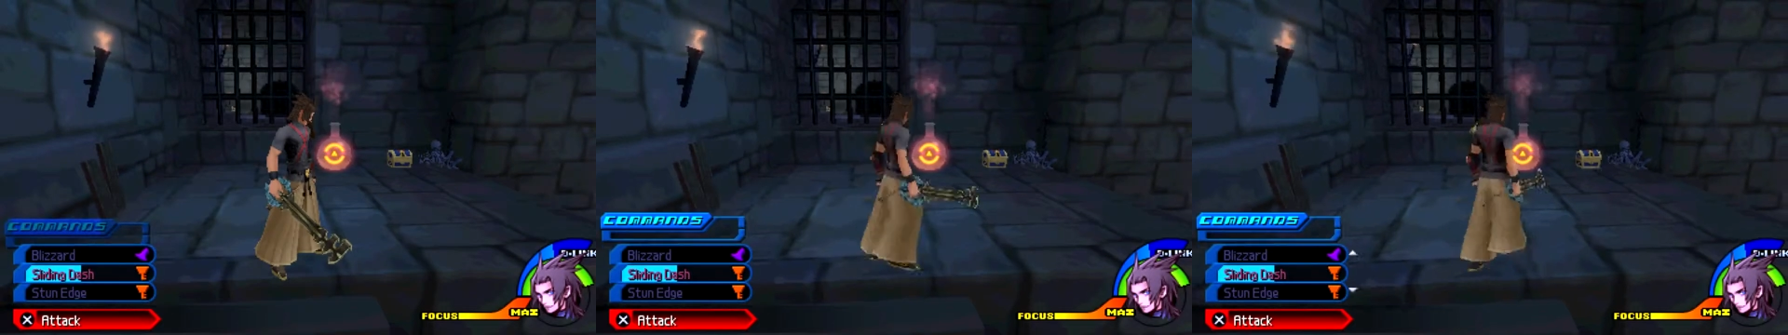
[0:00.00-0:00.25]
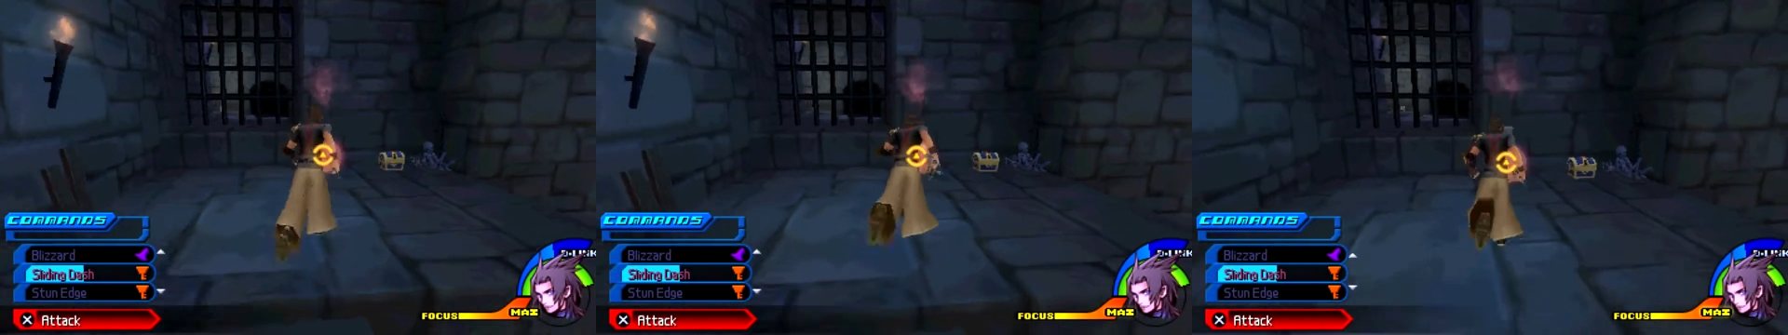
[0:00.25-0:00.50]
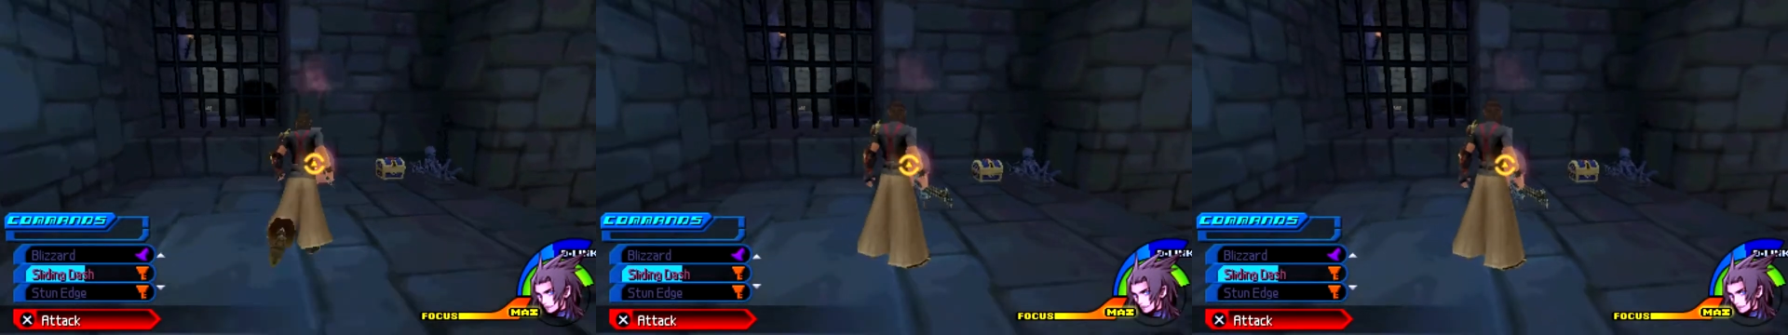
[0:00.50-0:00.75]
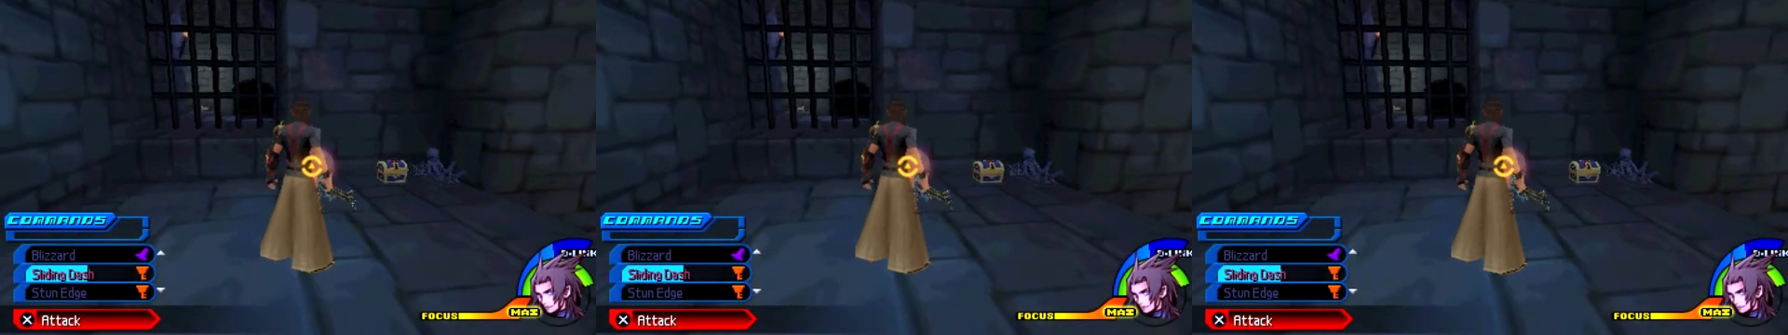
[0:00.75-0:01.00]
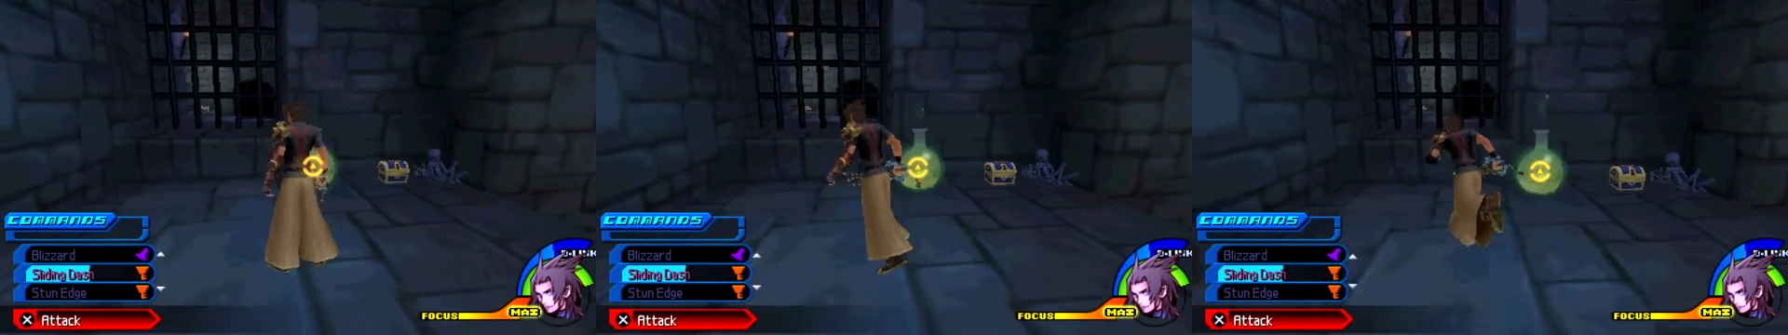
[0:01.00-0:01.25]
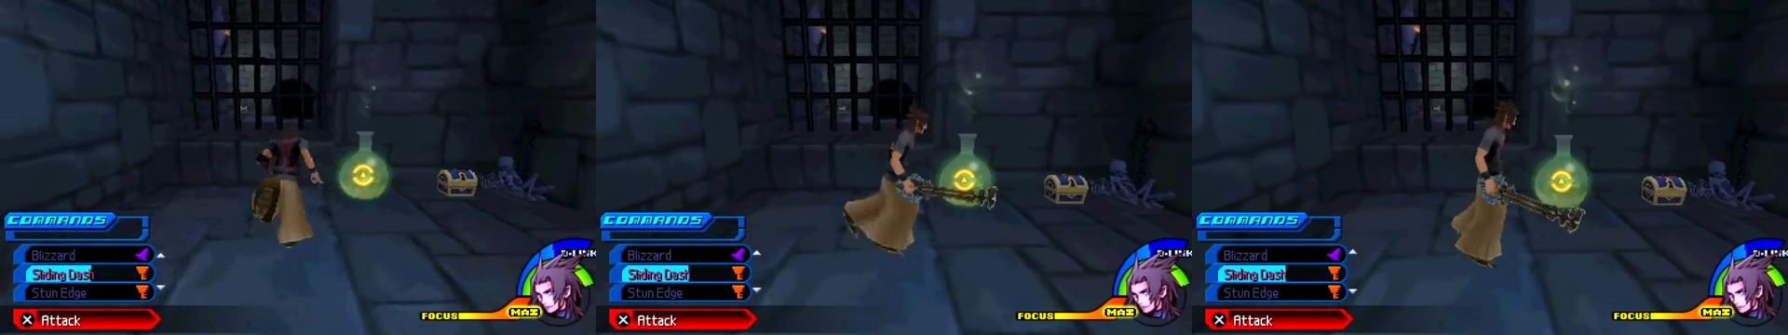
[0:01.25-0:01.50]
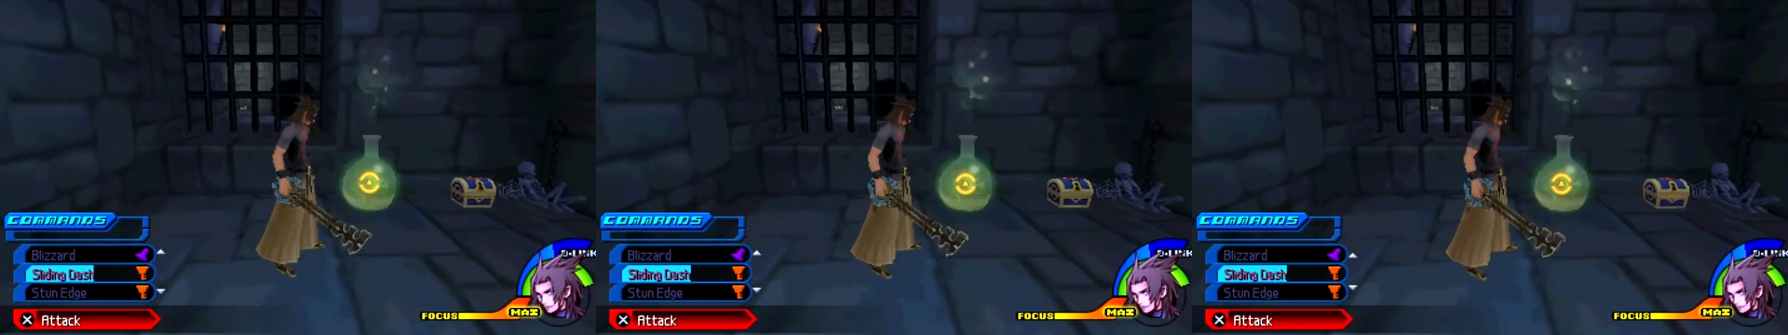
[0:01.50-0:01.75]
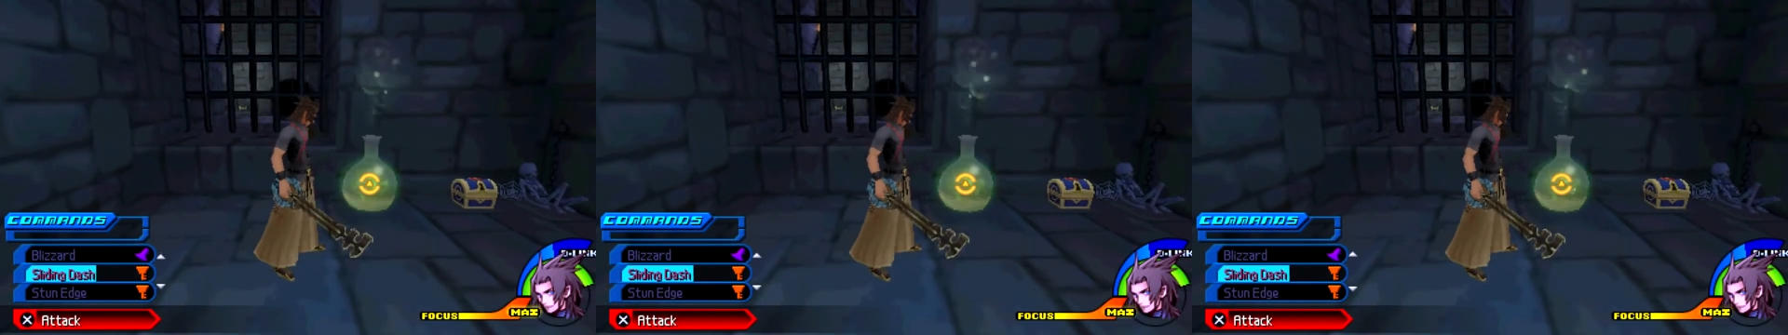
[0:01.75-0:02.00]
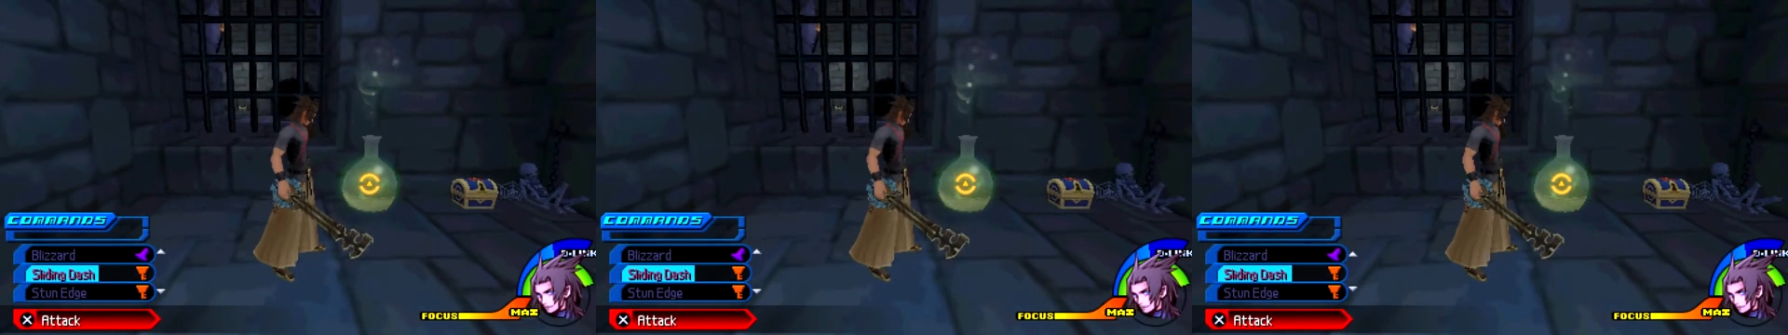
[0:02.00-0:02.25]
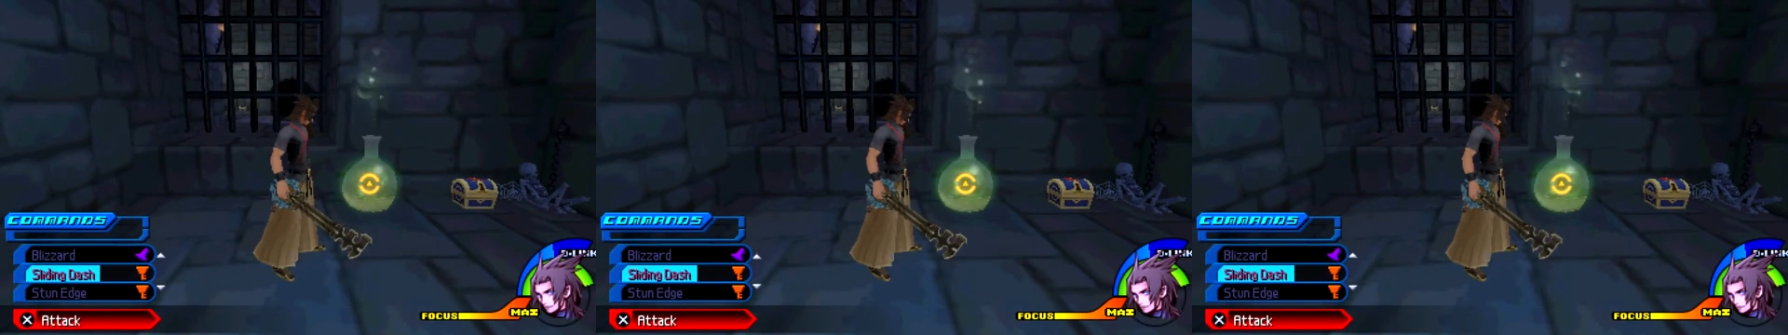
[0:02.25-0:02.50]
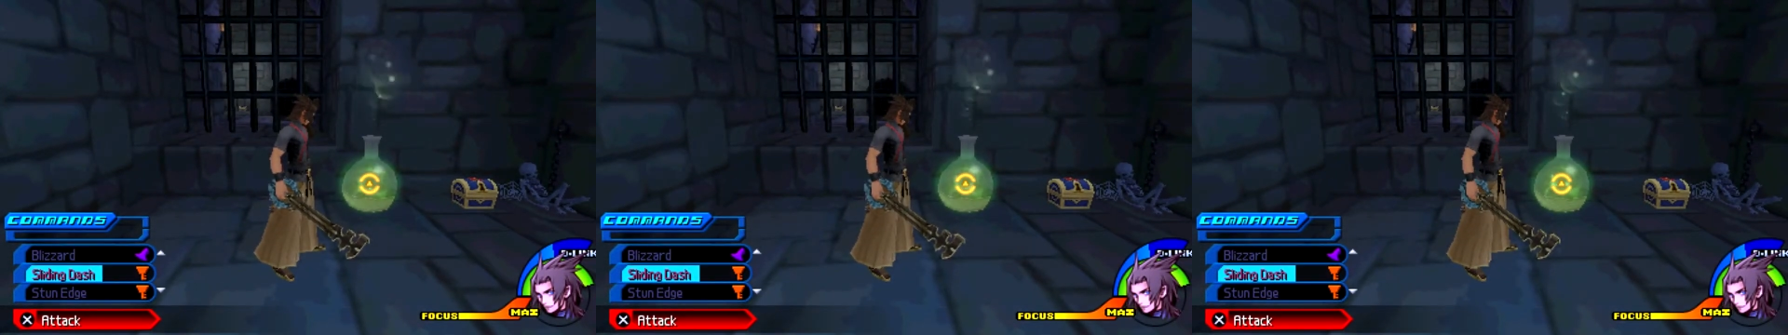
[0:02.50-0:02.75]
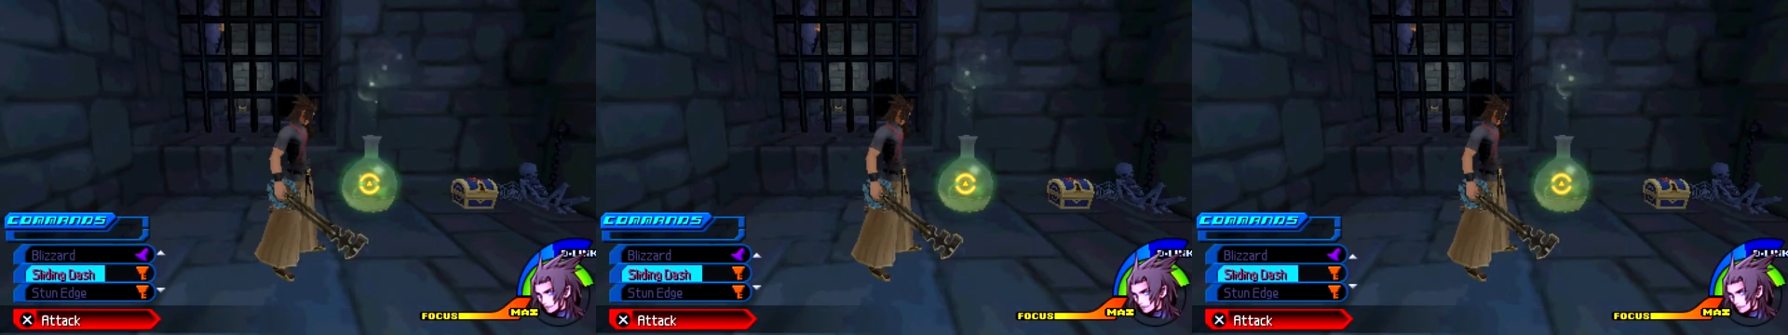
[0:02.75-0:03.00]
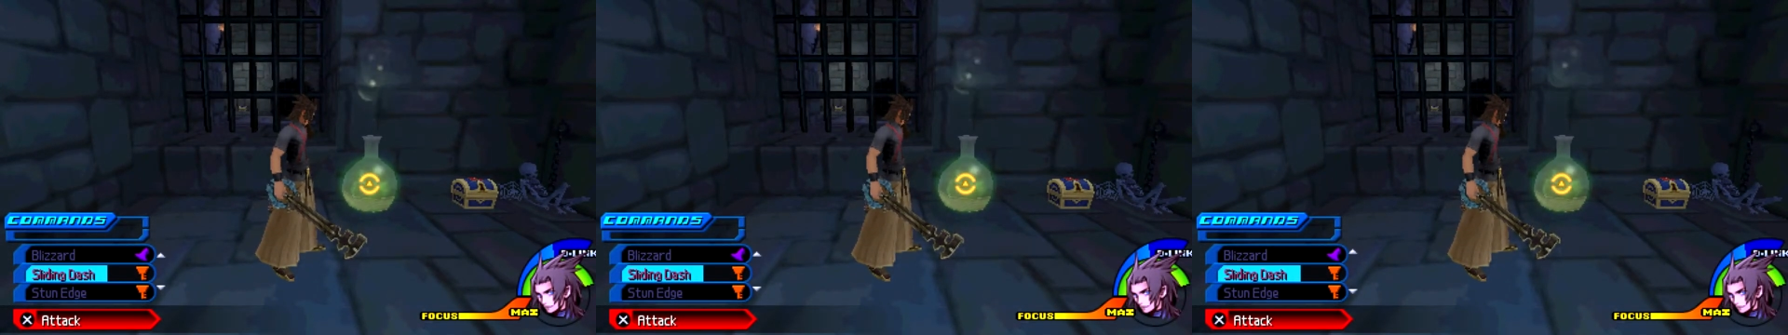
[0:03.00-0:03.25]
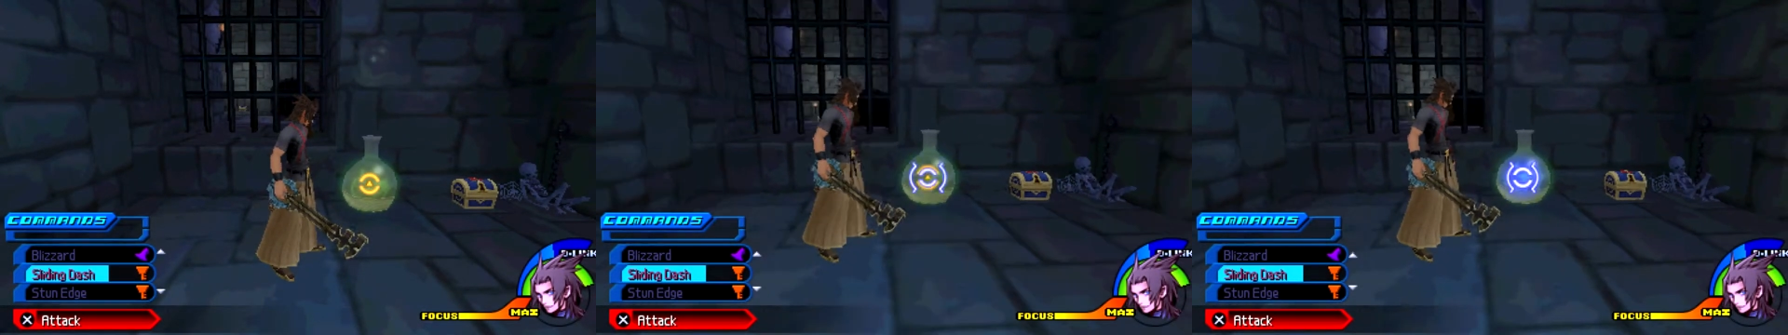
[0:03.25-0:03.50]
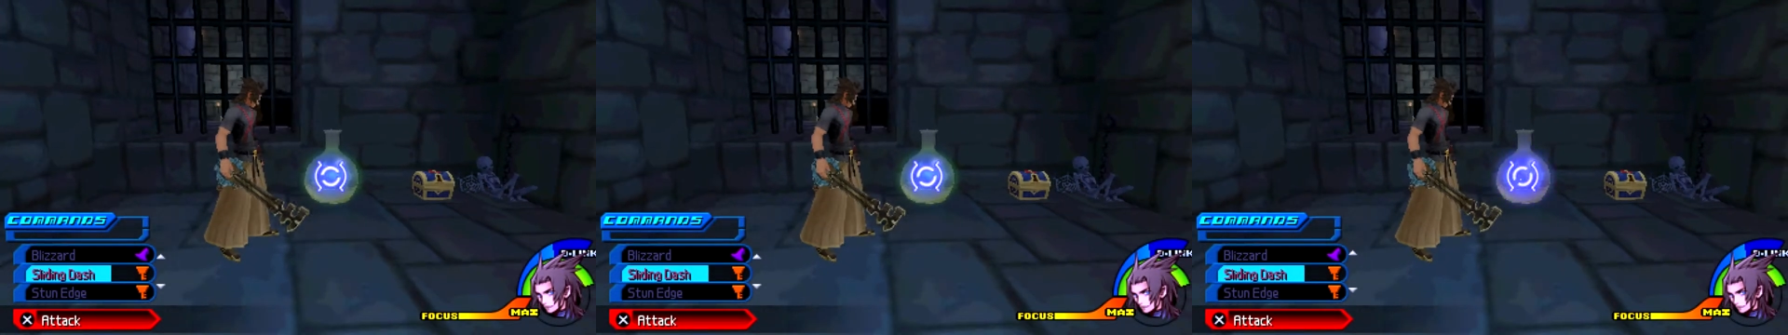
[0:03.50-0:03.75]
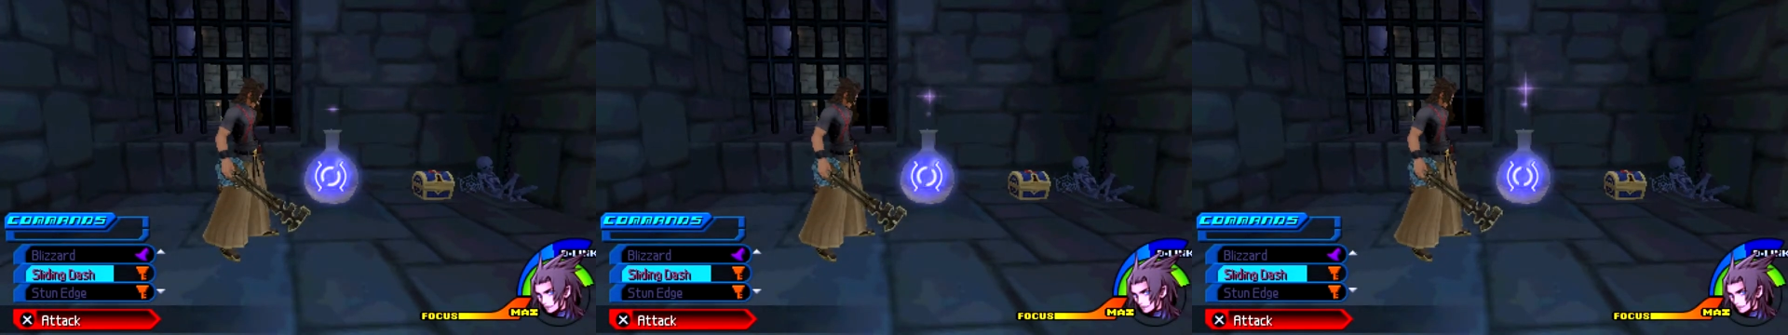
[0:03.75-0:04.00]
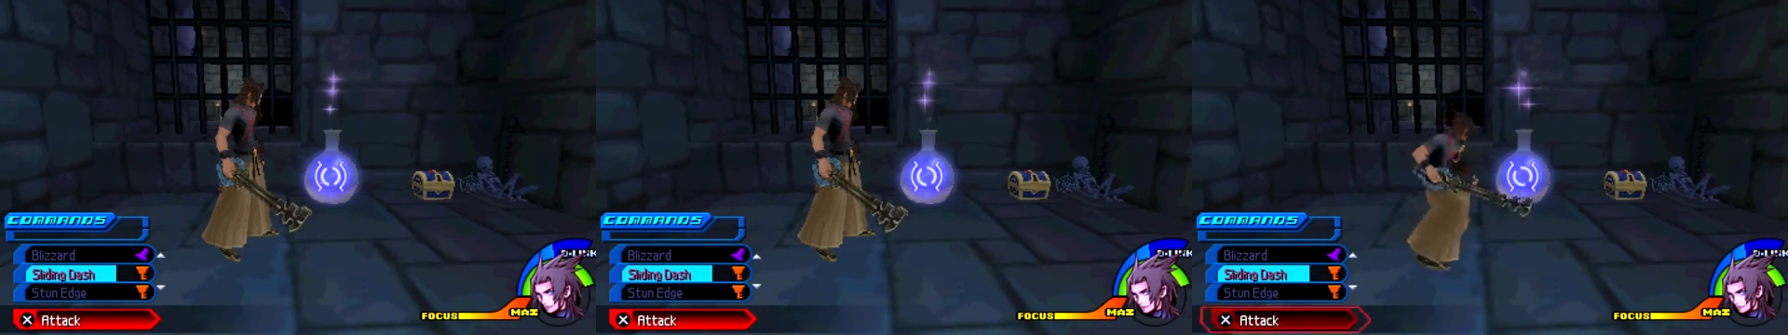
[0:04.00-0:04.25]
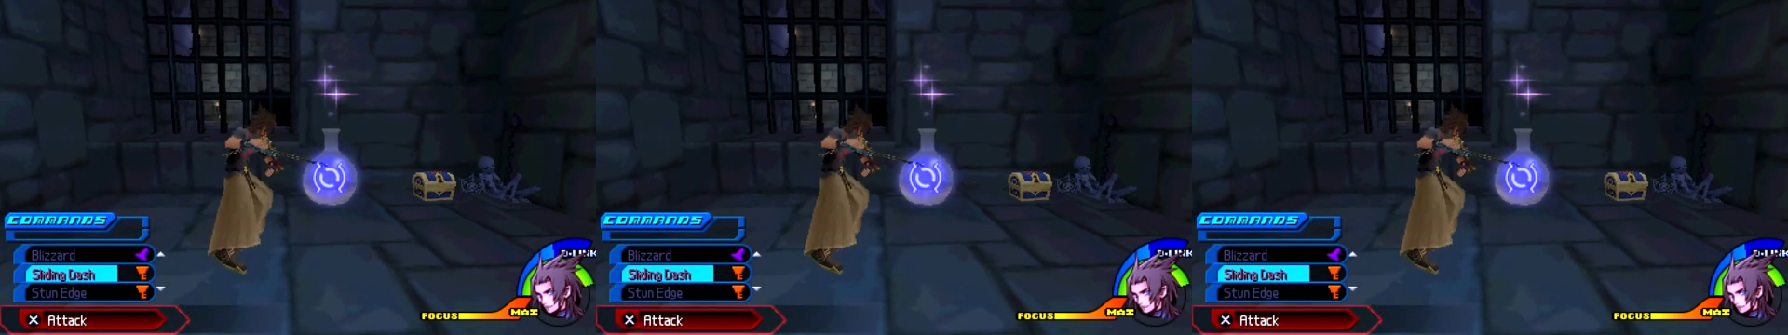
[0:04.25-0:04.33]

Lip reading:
(no speaker visible)